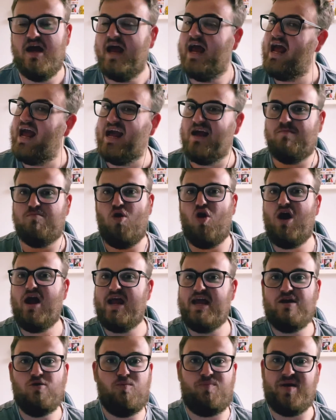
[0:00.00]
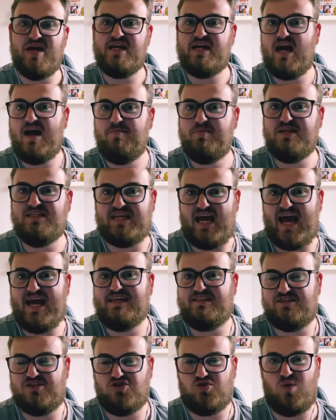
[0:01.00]
he'll pick up his
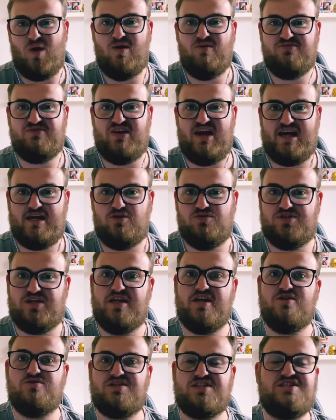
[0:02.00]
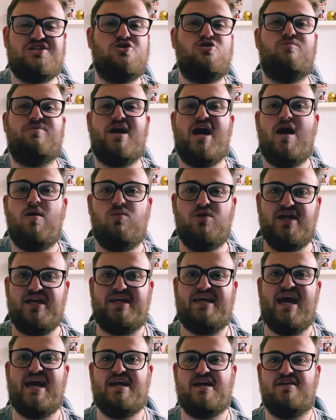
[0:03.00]
8 to 12 tackles and he'll still be able to
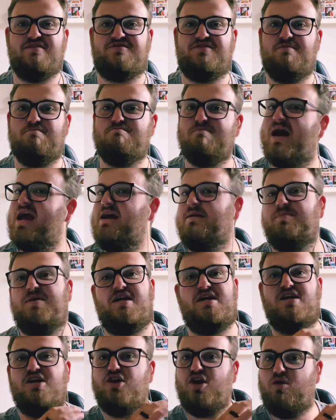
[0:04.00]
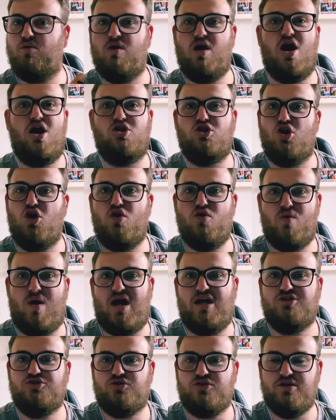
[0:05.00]
get you to maybe, you know, a low
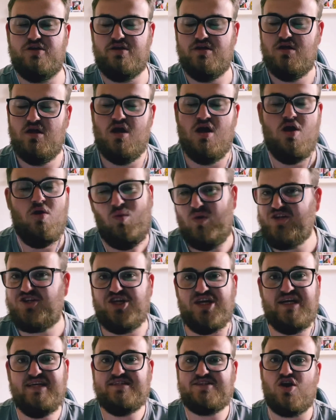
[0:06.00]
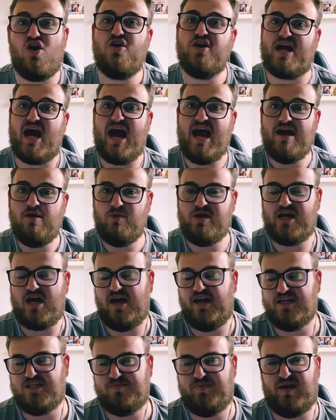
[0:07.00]
100, which is okay. We
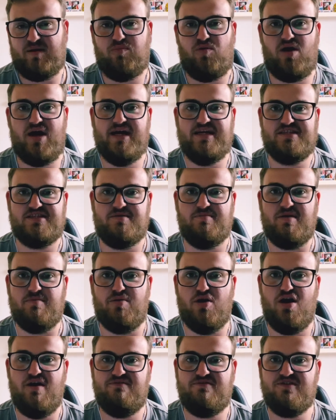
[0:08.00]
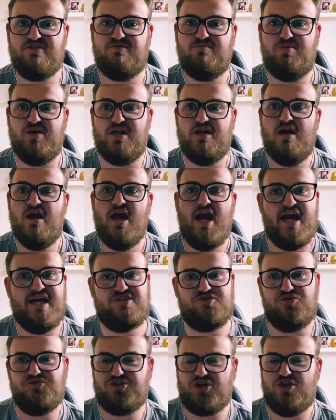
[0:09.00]
can't expect players to be perfect, but
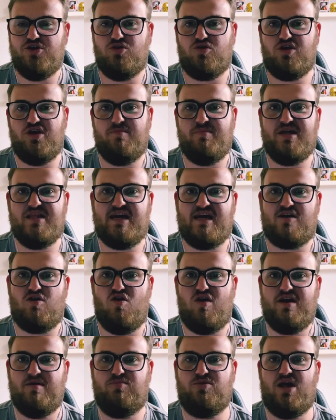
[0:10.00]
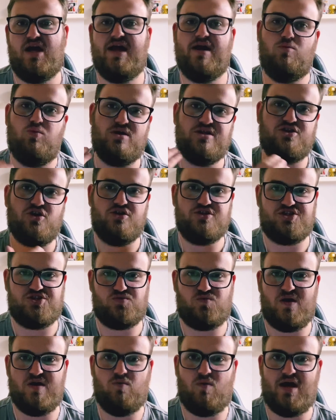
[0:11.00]
he's also not going to be that kind of player with those
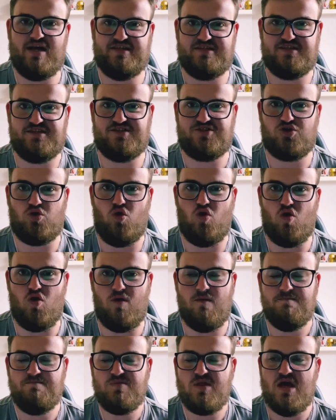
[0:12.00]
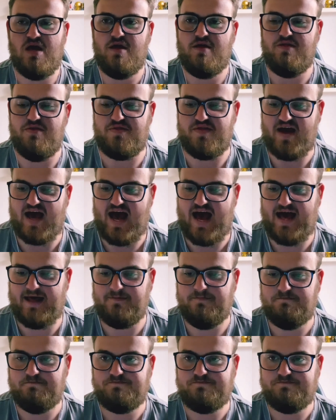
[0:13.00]
three ways to score that